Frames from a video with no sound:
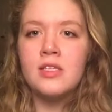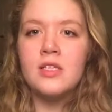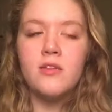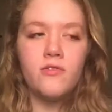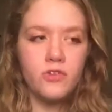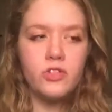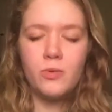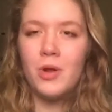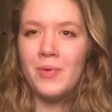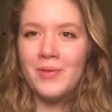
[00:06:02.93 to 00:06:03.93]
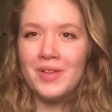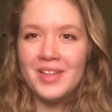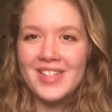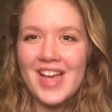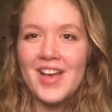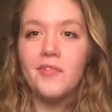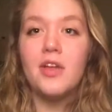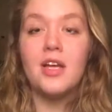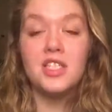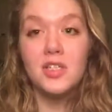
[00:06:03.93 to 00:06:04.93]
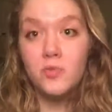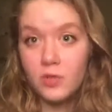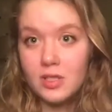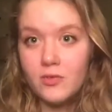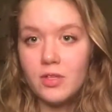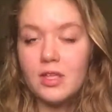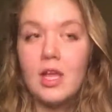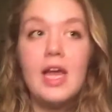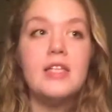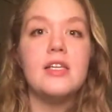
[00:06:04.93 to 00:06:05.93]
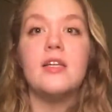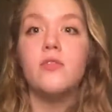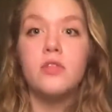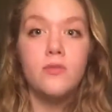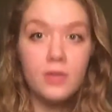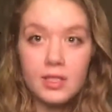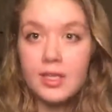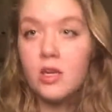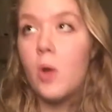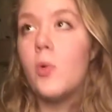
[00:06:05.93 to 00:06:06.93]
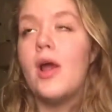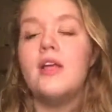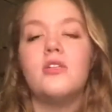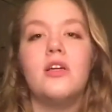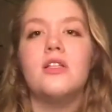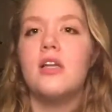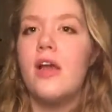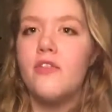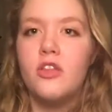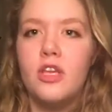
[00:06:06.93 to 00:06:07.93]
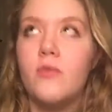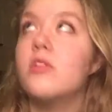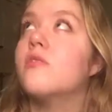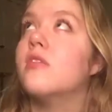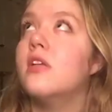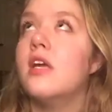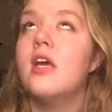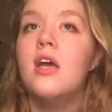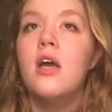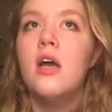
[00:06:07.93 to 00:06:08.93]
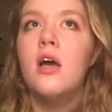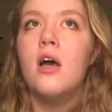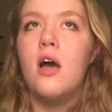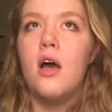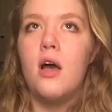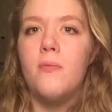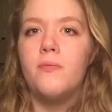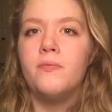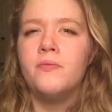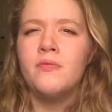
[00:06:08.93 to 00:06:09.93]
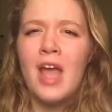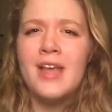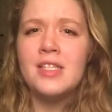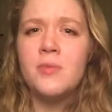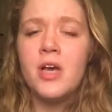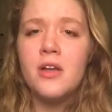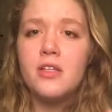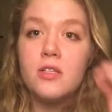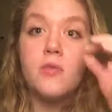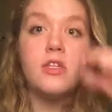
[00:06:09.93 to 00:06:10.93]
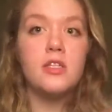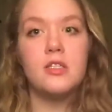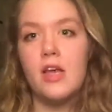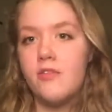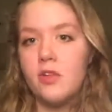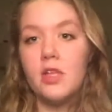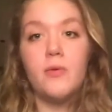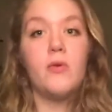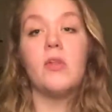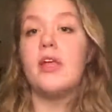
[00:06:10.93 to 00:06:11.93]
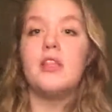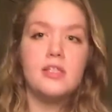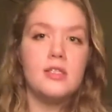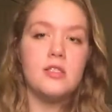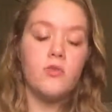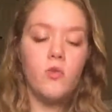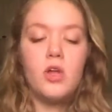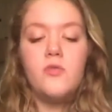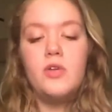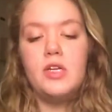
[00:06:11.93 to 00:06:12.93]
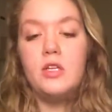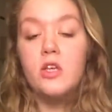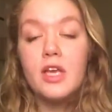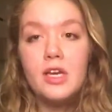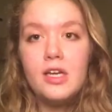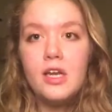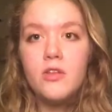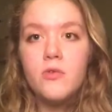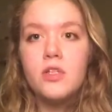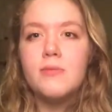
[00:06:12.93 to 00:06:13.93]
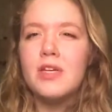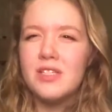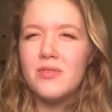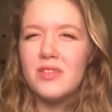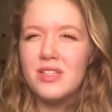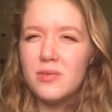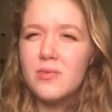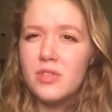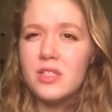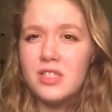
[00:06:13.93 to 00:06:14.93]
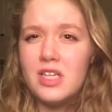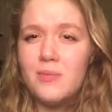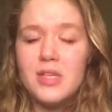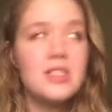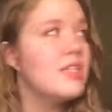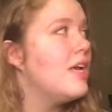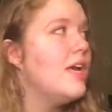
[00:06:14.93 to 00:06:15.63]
easy. The first apartment we looked at, we actually really, really liked, and it was really in our price range, and everything was really nice about it. So we just definitely, we were like, this is the one. We didn't look at any other ones because this one was the cheapest,